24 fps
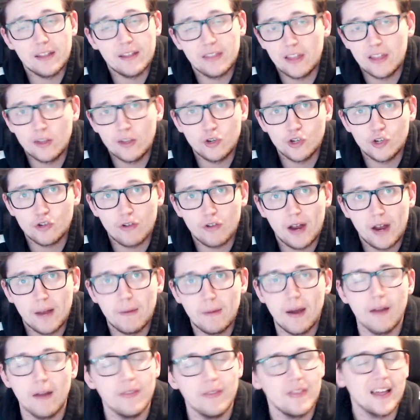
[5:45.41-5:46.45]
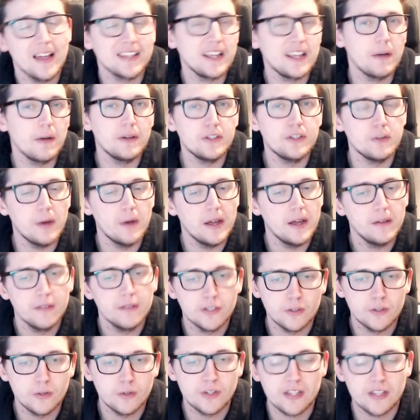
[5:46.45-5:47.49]
I think you should try him out. That's how I do it.
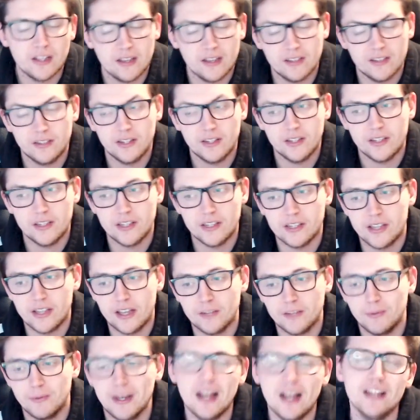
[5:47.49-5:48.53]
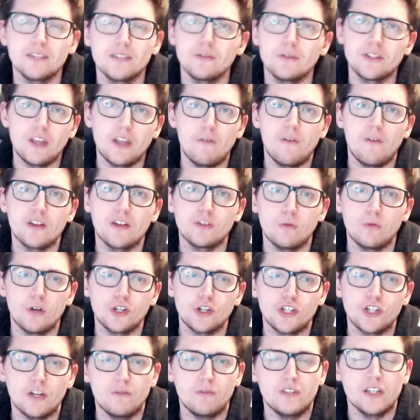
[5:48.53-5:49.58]
It's all statistics. But guys, I want to say thanks for
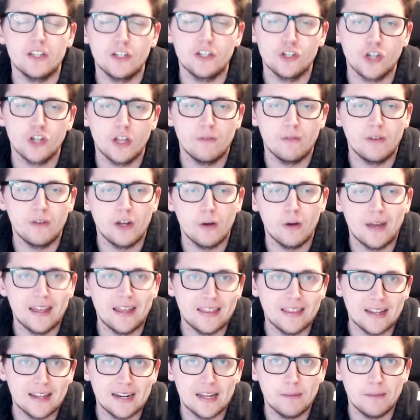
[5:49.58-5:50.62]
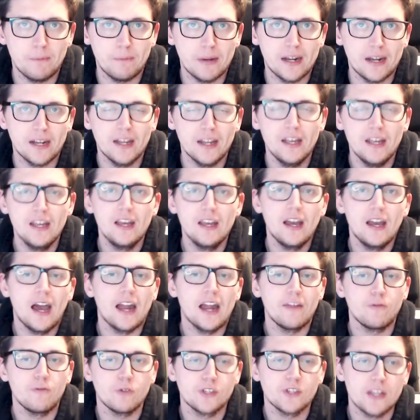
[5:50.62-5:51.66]
watching. If you did enjoy the video, hit that like button.
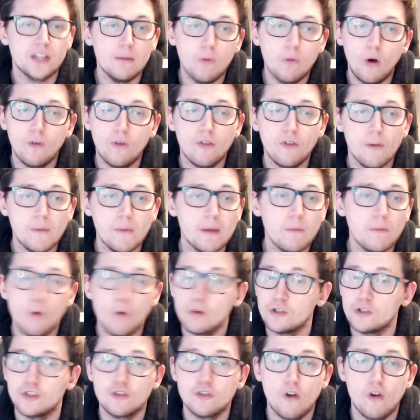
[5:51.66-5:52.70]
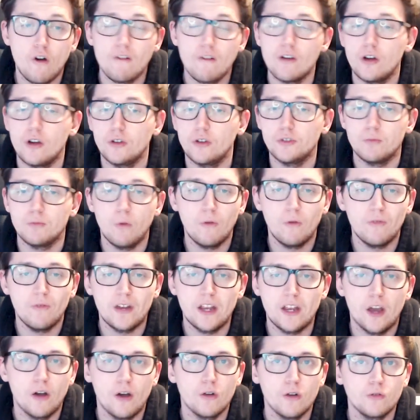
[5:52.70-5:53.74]
And if you want to see more from me, more tutorials, more
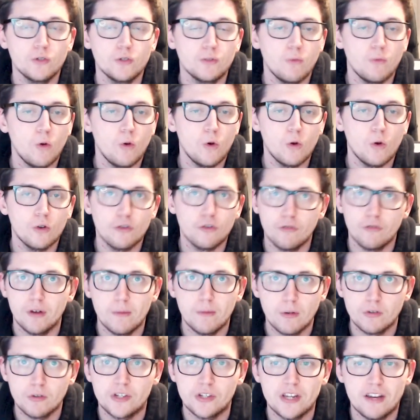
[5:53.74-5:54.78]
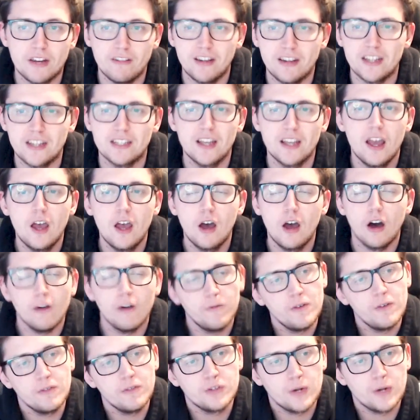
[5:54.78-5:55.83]
videos, more career mode series on
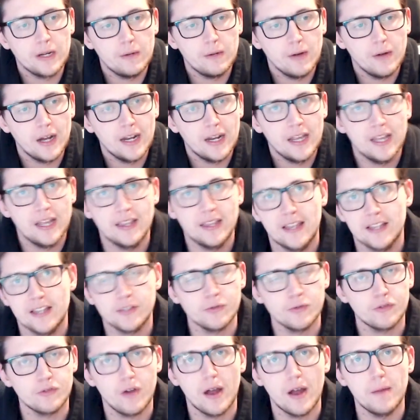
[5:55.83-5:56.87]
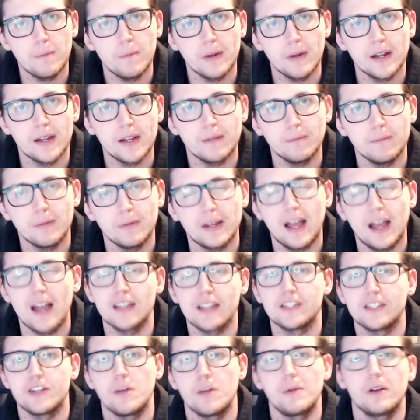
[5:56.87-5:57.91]
FIFA 21, hit that subscribe button. But
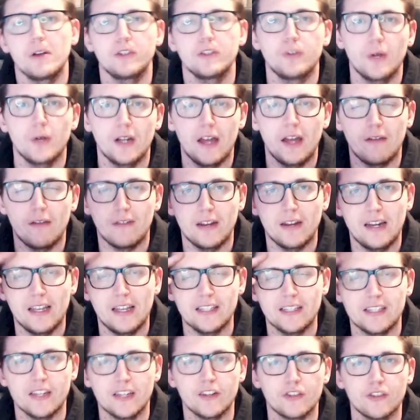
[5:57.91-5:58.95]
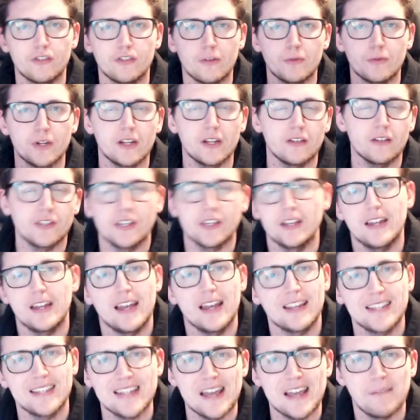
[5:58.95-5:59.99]
guys, check me out on Twitter and everything. Links in the description. I'll see you
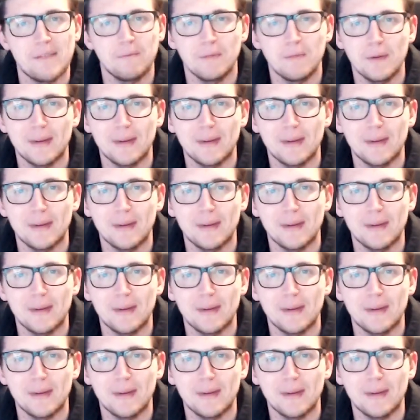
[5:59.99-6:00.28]
next time.